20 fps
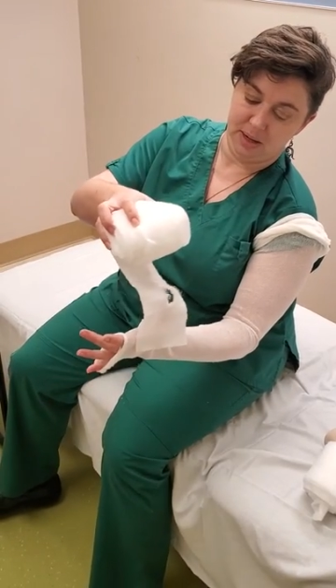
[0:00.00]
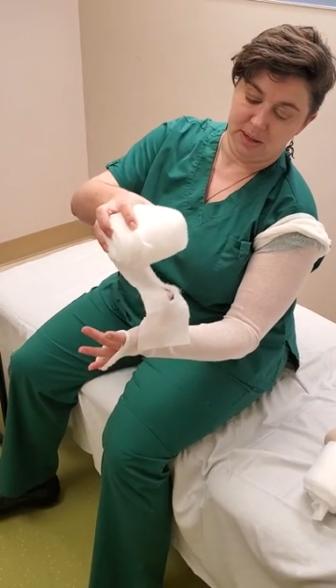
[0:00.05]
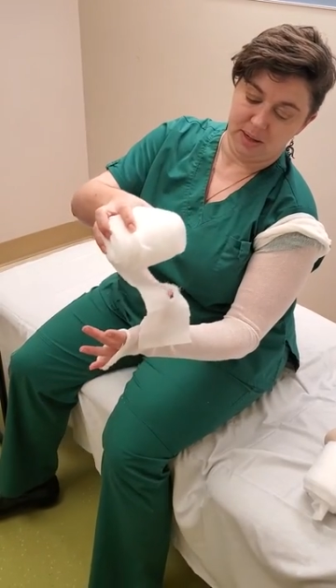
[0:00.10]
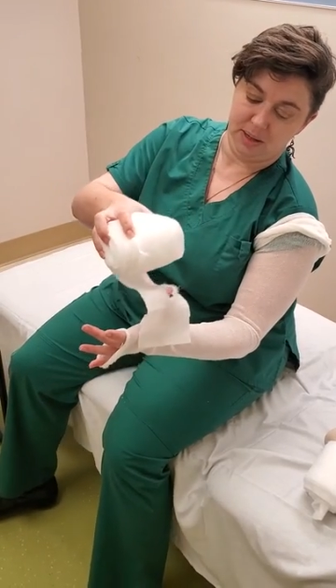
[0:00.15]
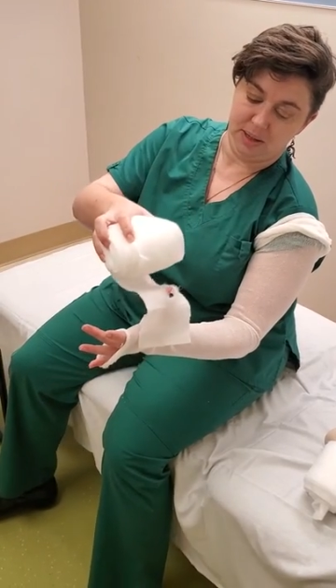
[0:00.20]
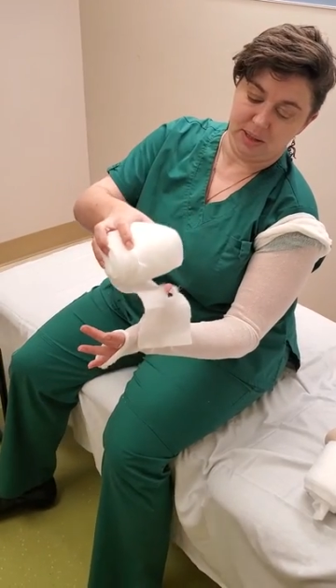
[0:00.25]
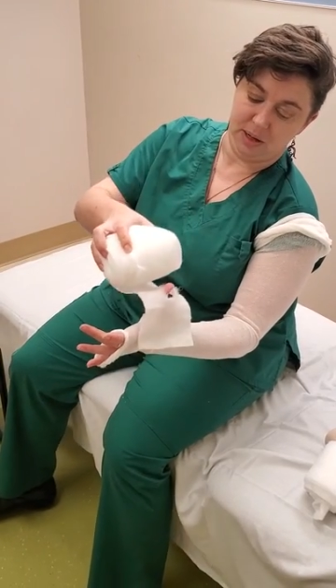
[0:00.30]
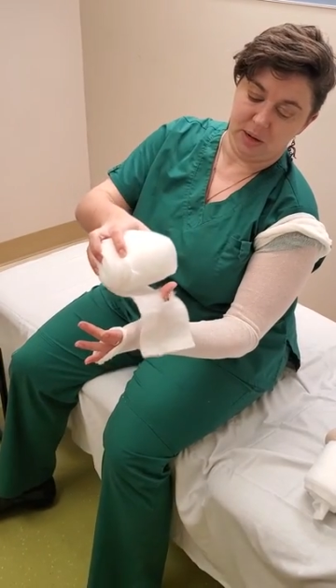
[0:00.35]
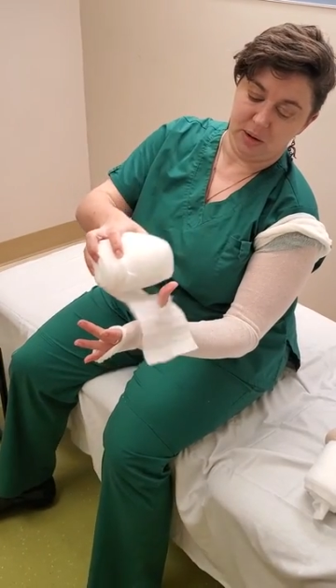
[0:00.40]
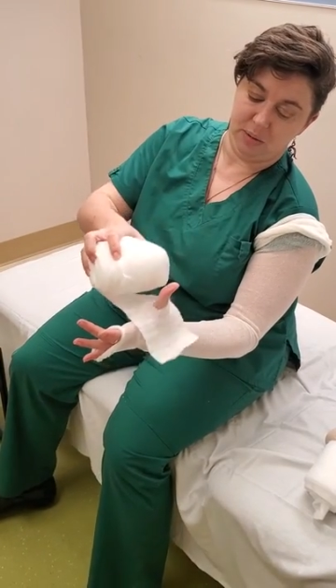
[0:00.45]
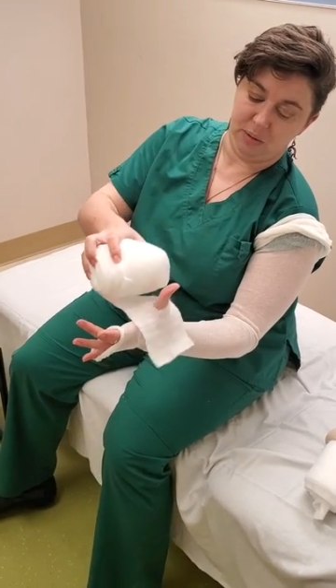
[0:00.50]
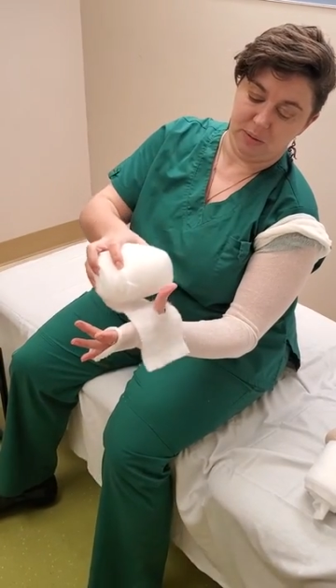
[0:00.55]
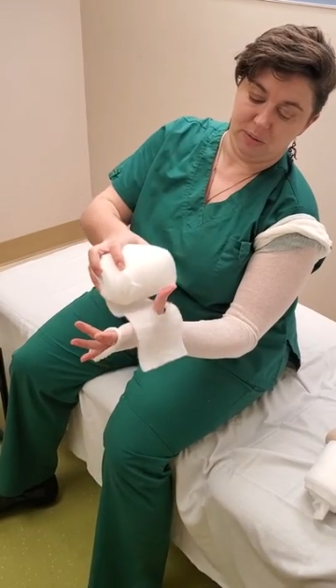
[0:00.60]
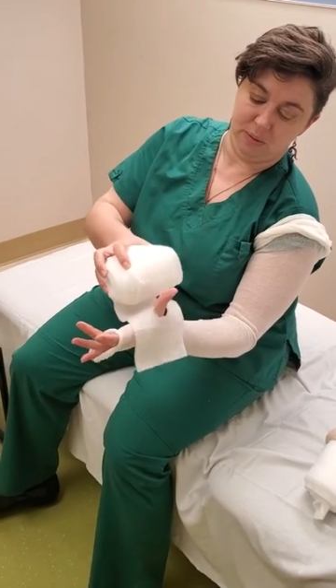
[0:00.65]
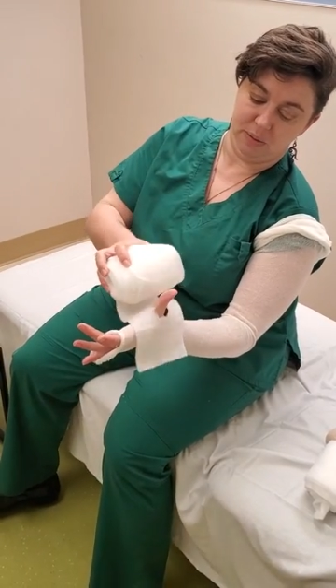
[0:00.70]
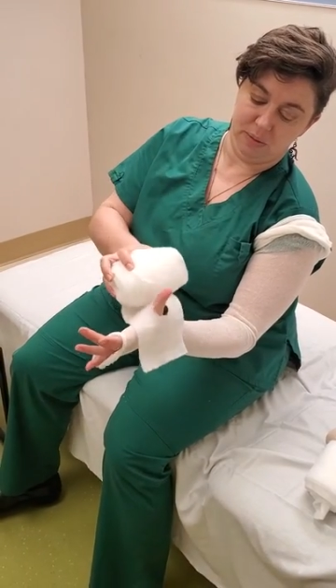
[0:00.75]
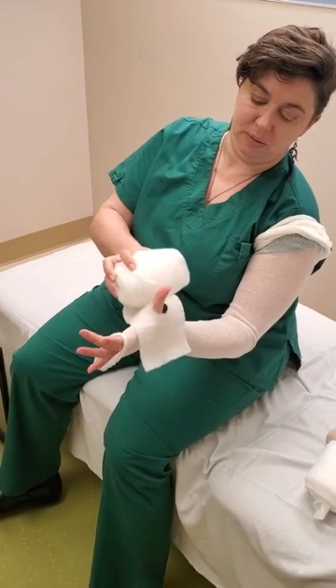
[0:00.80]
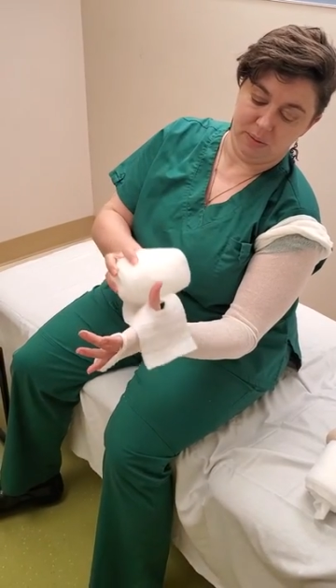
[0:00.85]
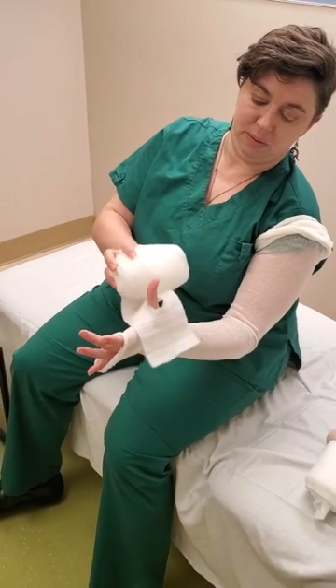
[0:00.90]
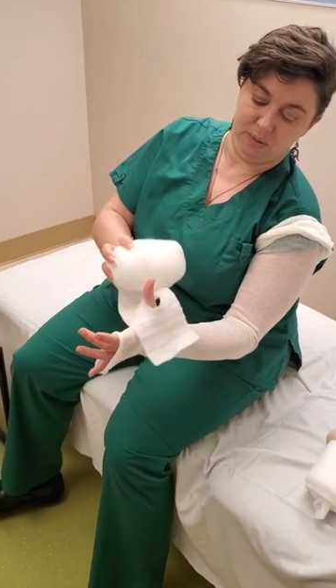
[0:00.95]
So
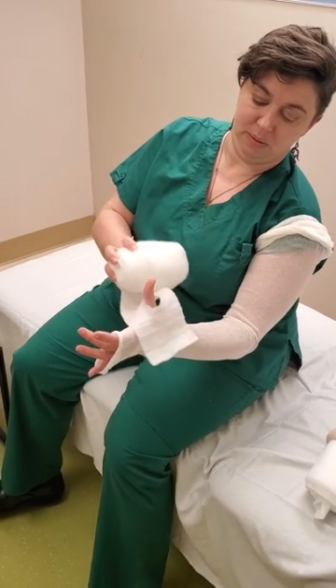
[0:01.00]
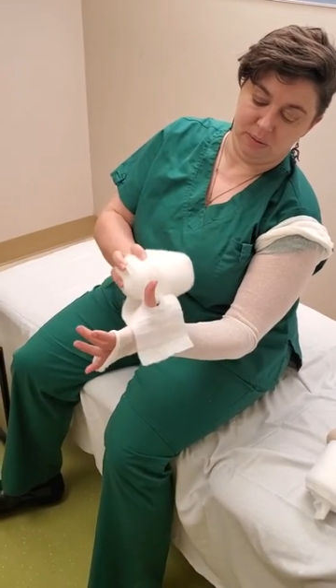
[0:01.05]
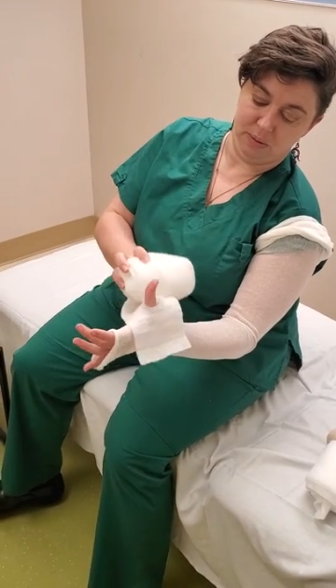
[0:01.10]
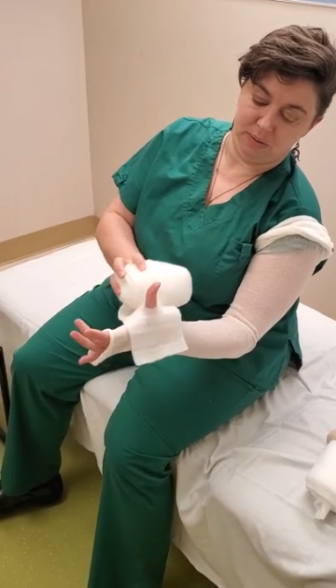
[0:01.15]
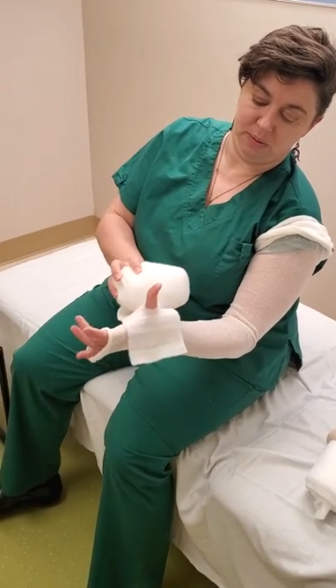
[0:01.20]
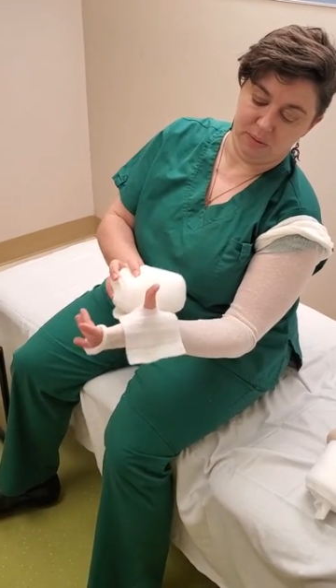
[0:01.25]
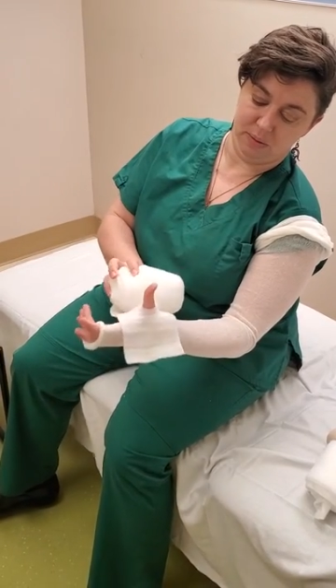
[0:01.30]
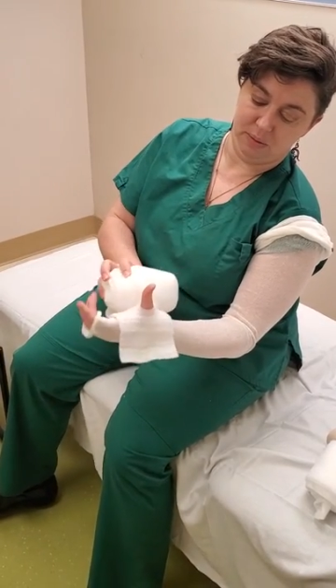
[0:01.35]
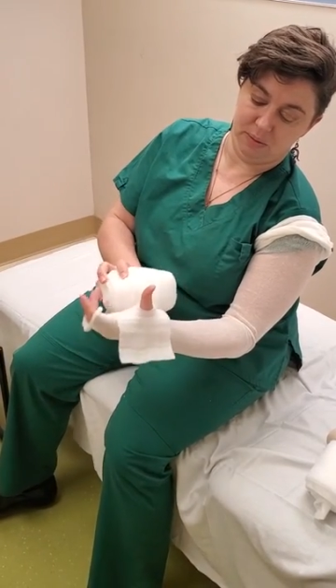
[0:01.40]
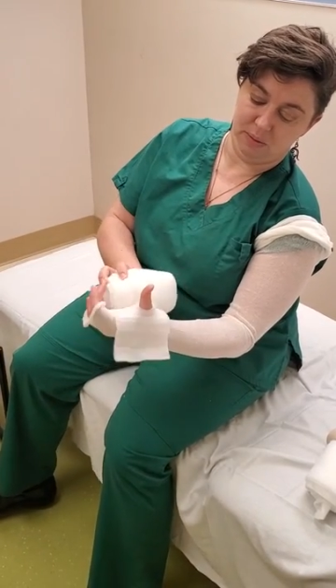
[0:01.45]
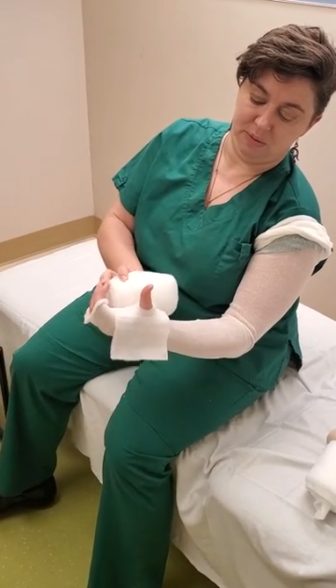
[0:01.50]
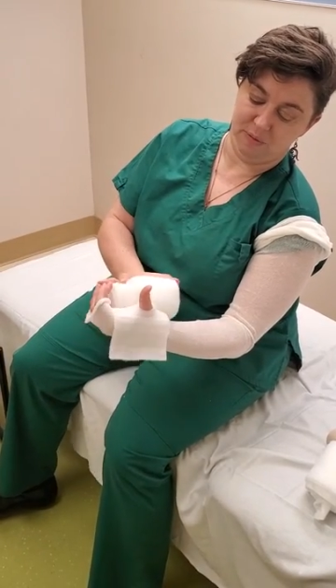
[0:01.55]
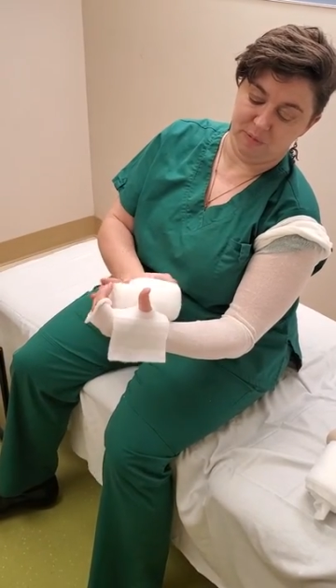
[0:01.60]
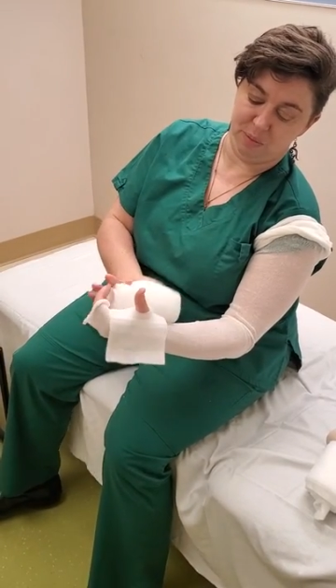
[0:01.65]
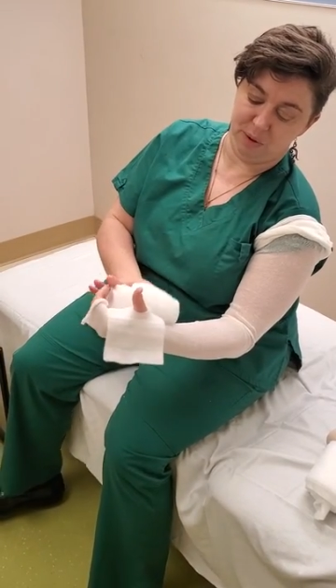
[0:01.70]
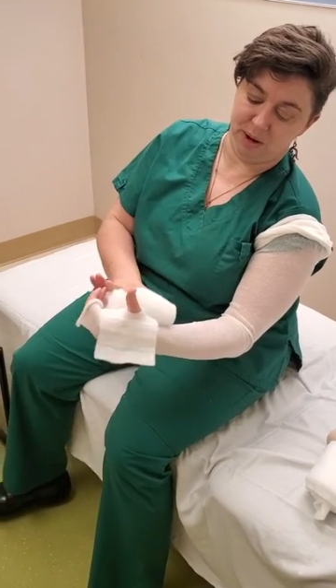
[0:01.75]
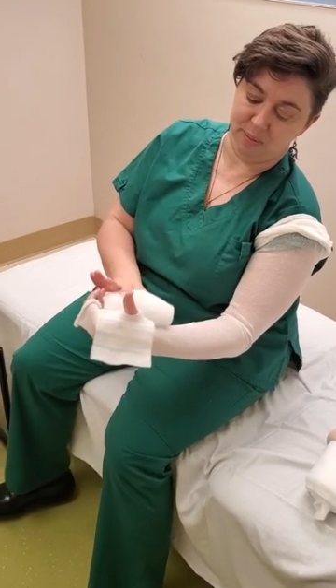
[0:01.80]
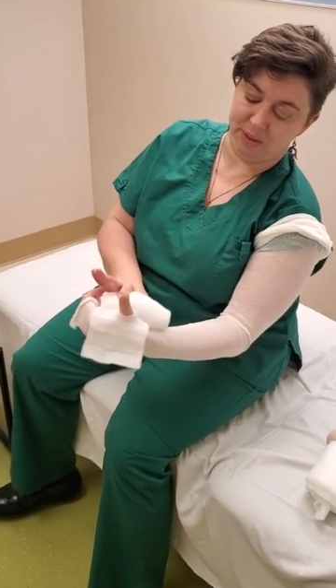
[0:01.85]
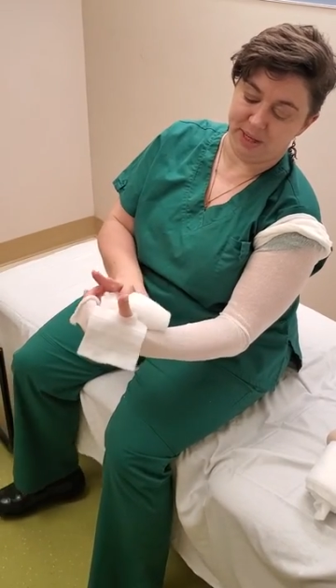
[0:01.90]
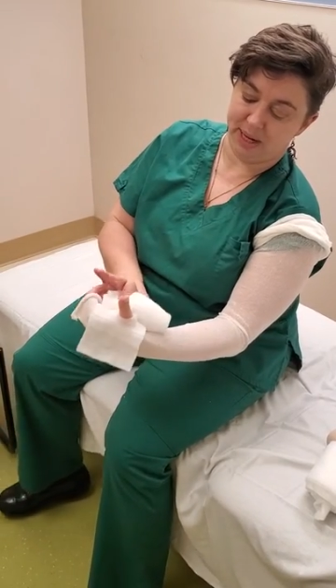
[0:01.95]
we've
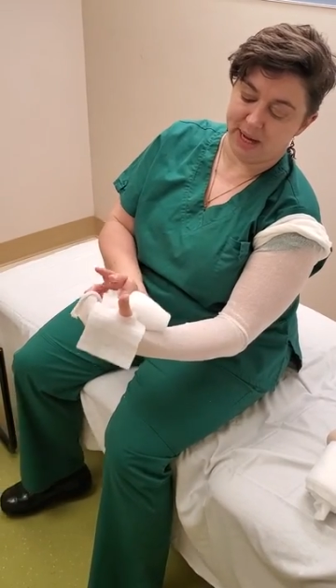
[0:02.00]
probably